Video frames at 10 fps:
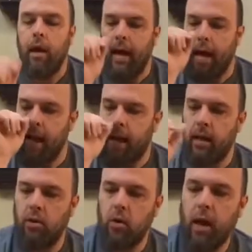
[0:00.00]

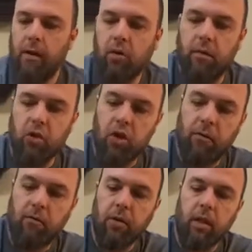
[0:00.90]
And you have to have
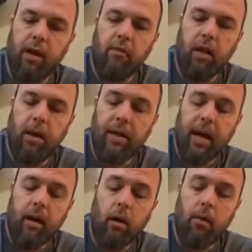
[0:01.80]
shuffled the level up
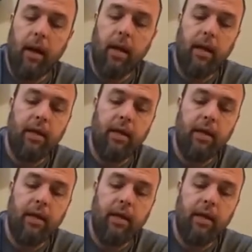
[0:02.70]
deck already,